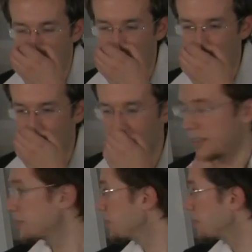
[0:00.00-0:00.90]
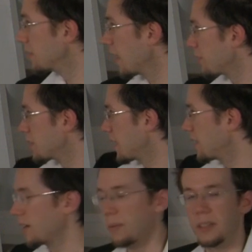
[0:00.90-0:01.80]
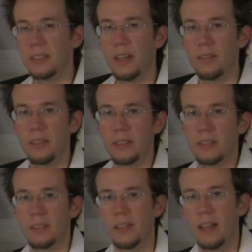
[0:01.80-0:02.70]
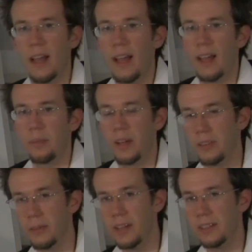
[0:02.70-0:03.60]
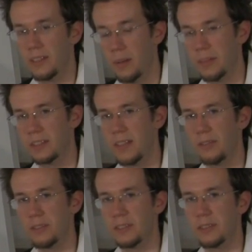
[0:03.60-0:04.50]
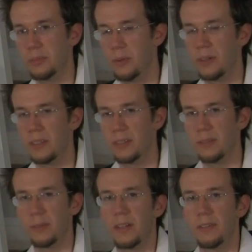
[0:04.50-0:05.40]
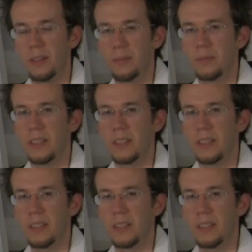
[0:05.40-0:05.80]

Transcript: So do that for 10 dominant sevenths. And by the way, the dominant sevenths, there's more than 3 of them,